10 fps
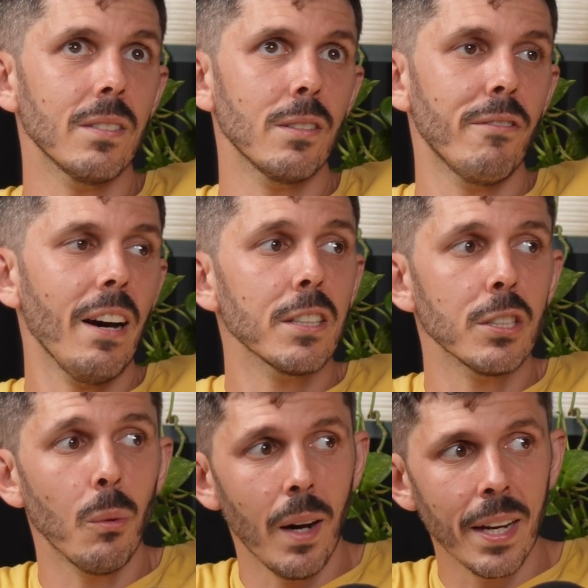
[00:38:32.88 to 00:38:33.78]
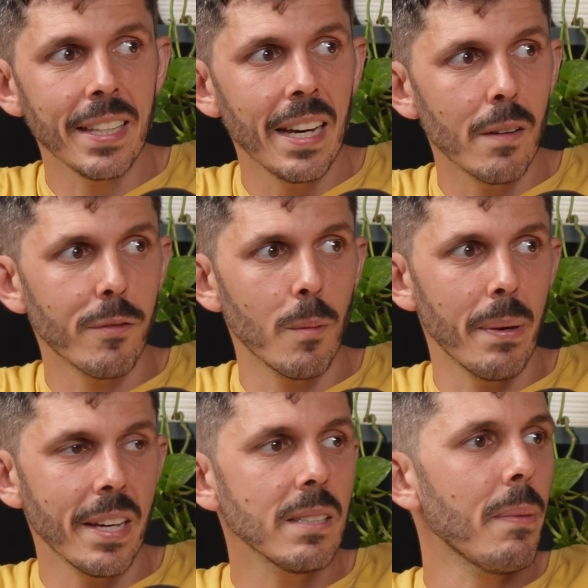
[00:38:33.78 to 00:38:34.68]
value I get from
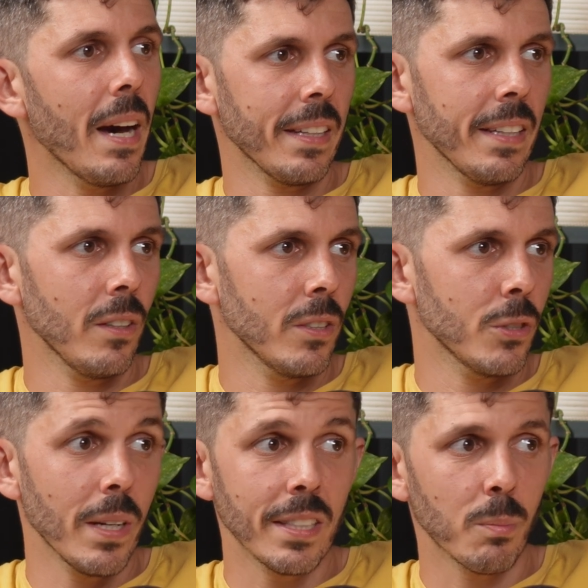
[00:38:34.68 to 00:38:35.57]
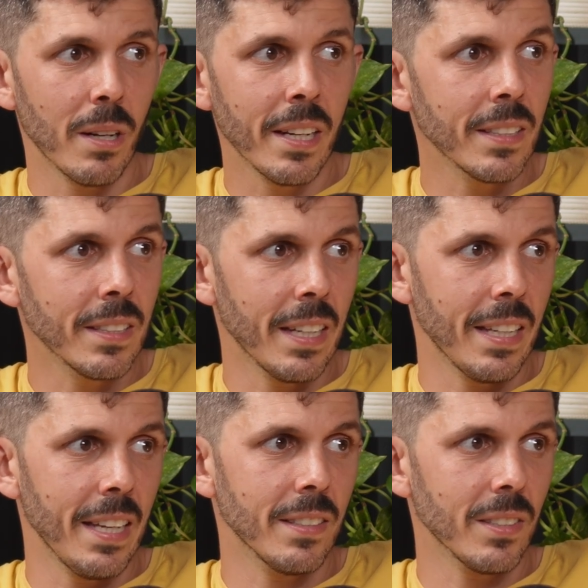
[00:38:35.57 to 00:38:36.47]
piggybacking on Drake's brand in that
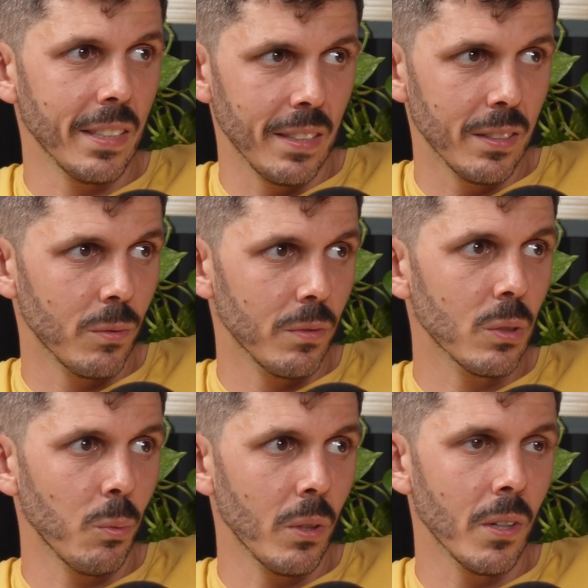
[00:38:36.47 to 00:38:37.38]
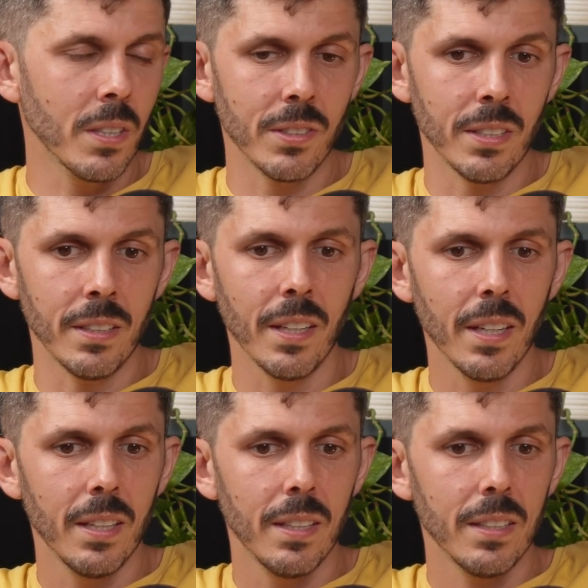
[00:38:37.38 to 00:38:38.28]
case, like this one artist did,
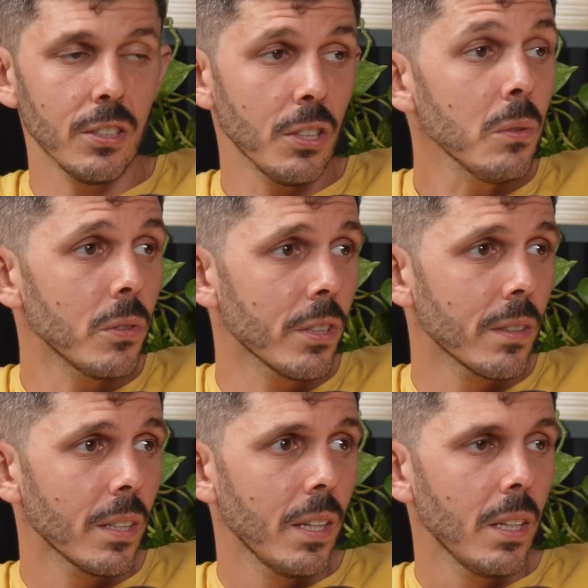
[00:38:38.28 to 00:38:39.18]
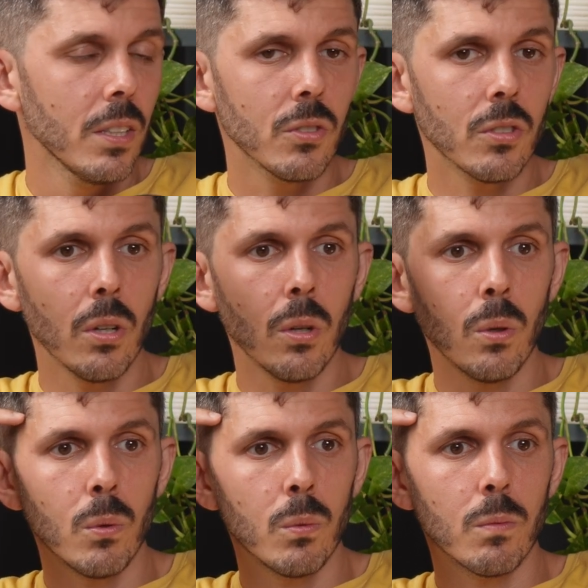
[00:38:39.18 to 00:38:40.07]
is huge.
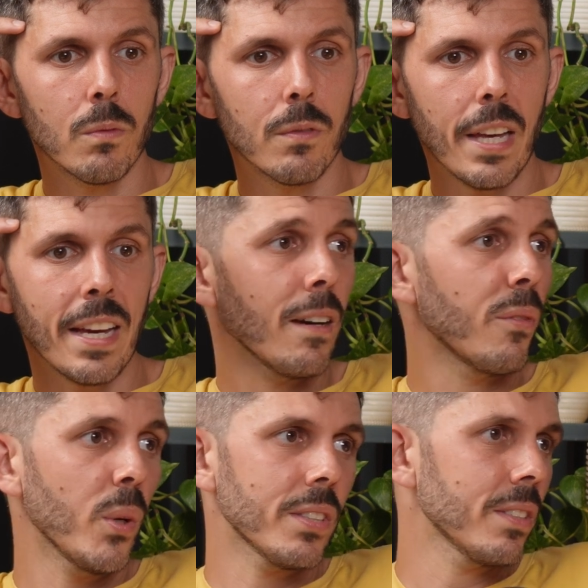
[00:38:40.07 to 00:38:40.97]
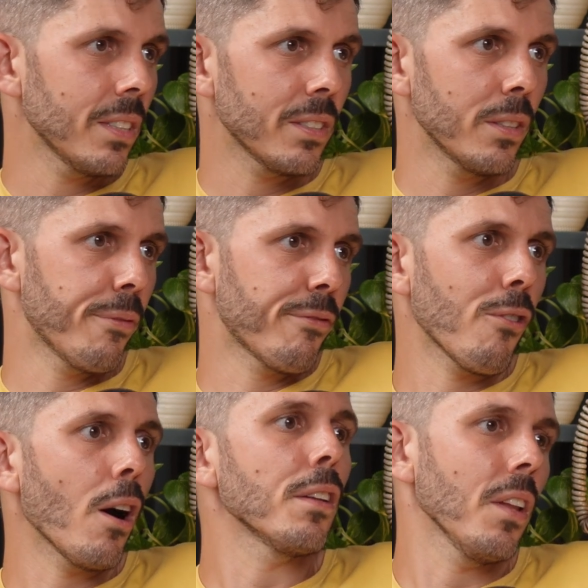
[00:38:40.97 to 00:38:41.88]
So AI voices is the
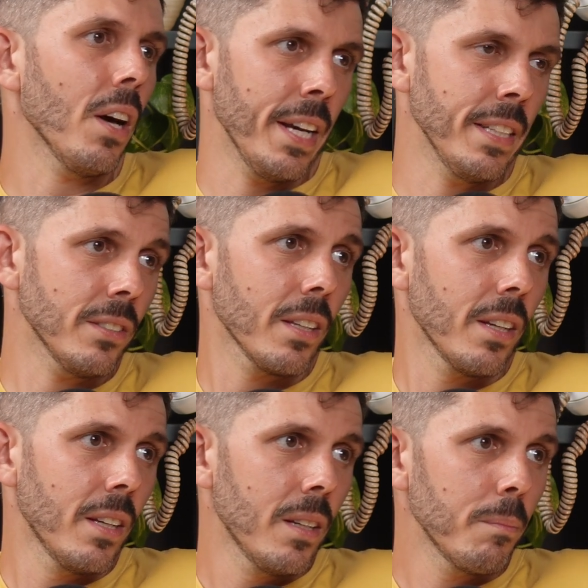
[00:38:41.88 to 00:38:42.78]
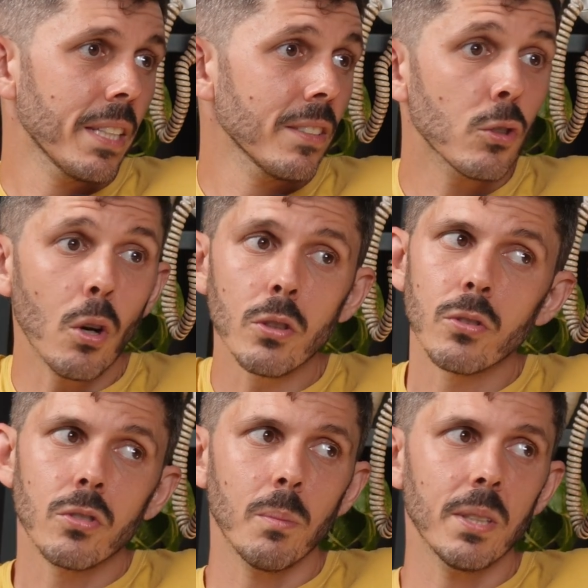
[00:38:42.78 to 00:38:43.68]
front lines, because it's also
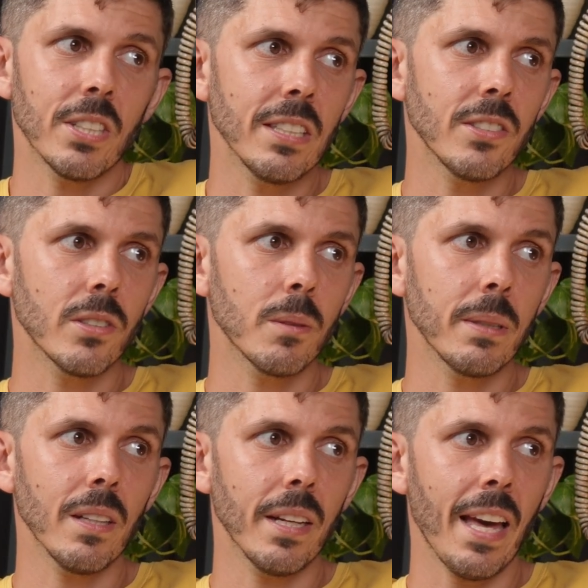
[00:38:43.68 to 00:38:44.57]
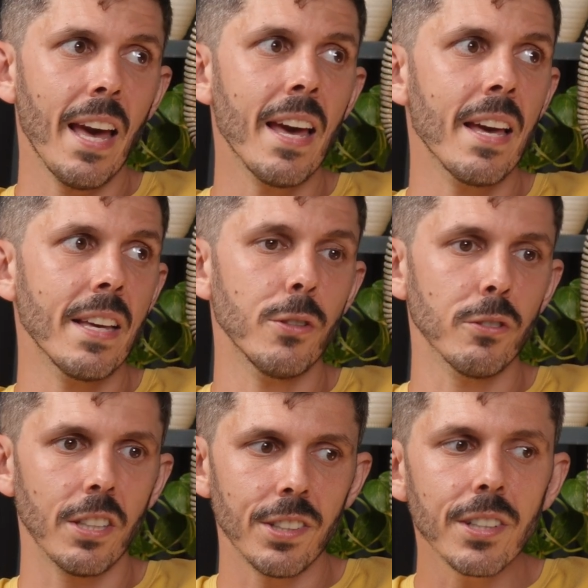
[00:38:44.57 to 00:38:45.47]
so much easier to be like, hey, you're
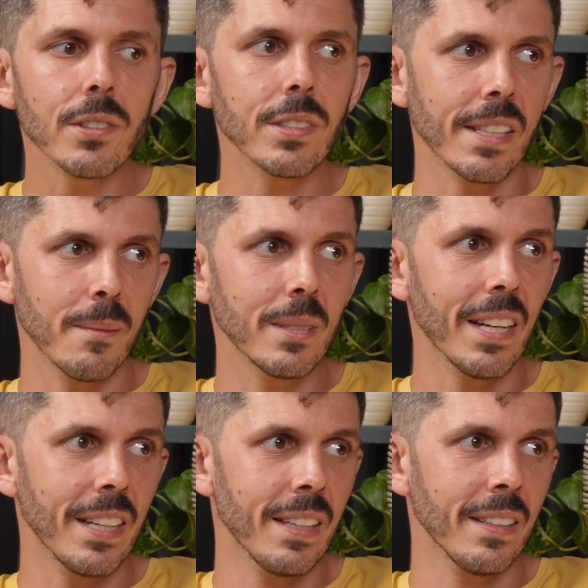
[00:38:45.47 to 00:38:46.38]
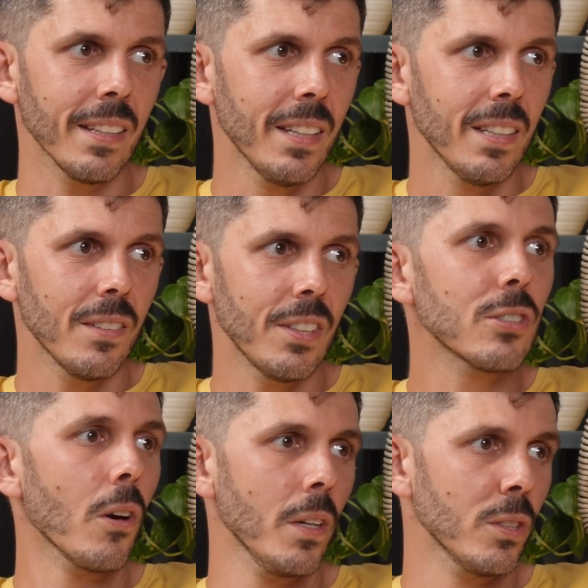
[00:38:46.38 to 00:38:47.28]
clearly imitating this
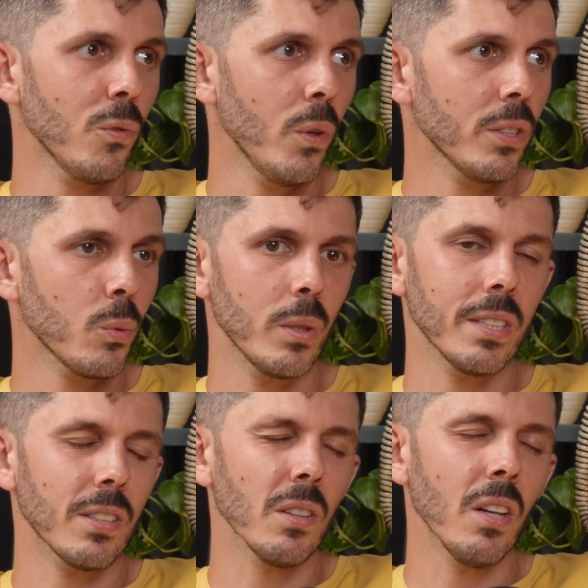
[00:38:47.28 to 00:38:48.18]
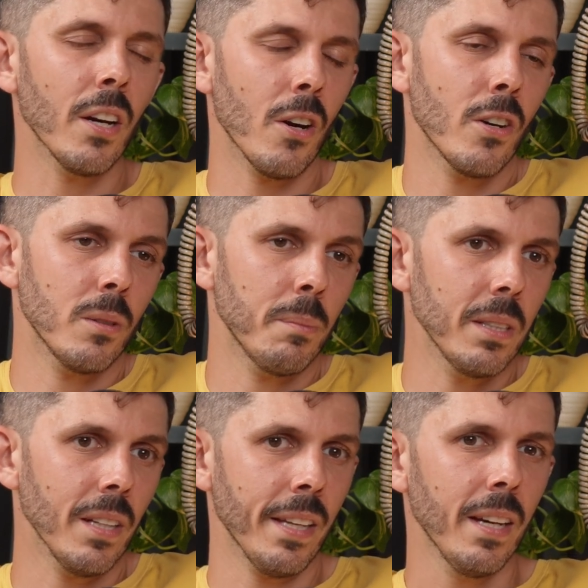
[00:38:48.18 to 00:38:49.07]
artist's voice, whereas it's a lot harder to be
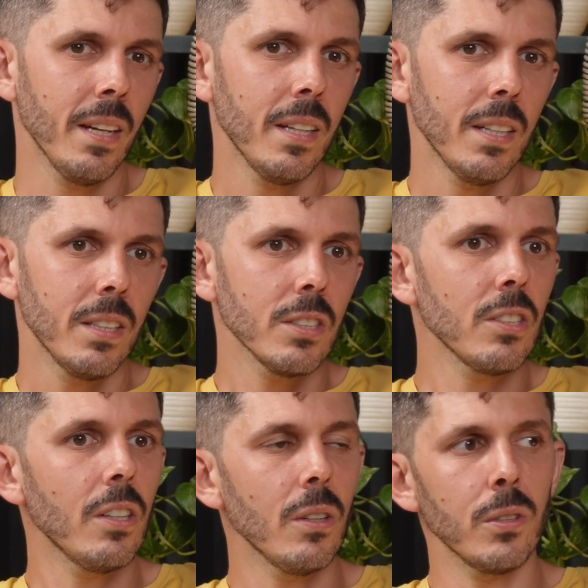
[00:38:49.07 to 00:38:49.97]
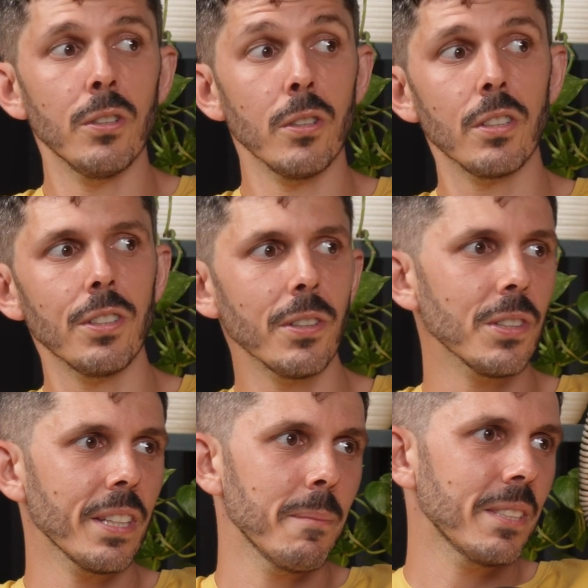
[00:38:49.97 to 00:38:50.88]
like, you're
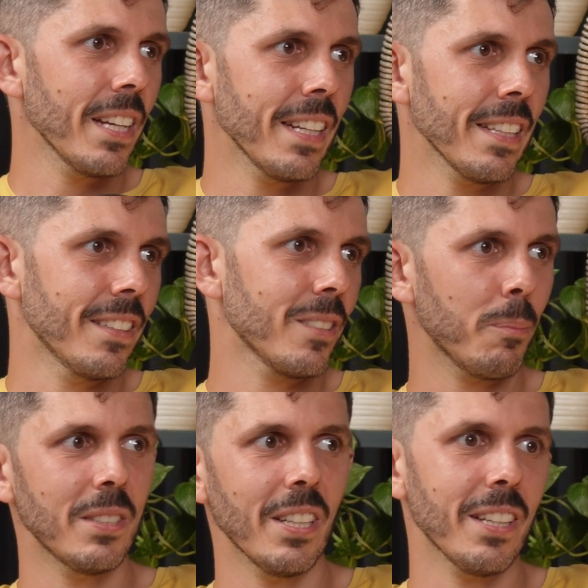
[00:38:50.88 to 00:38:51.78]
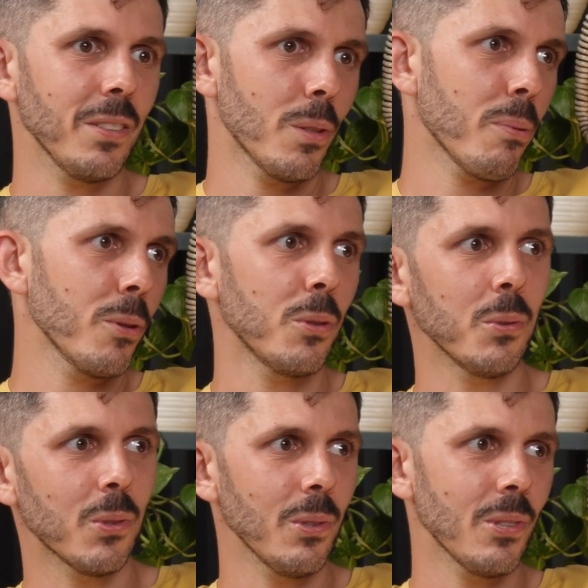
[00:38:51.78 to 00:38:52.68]
clearly imitating this particular
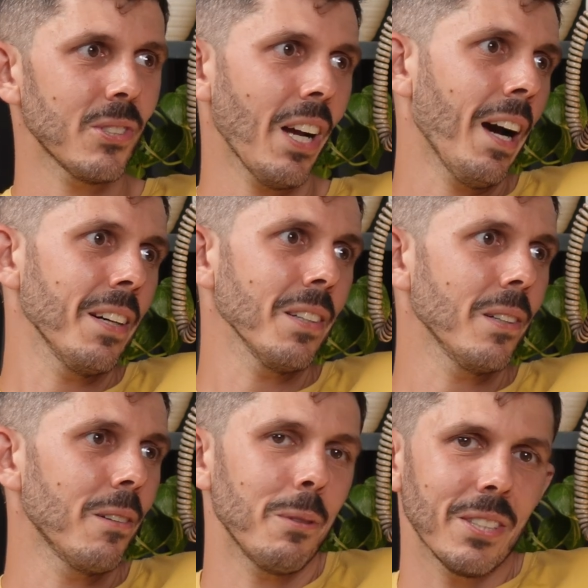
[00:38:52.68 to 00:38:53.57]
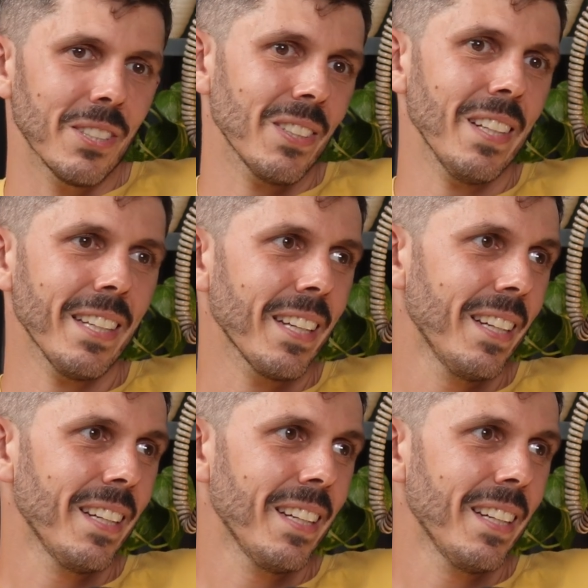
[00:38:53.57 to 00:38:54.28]
producer's style, which is like,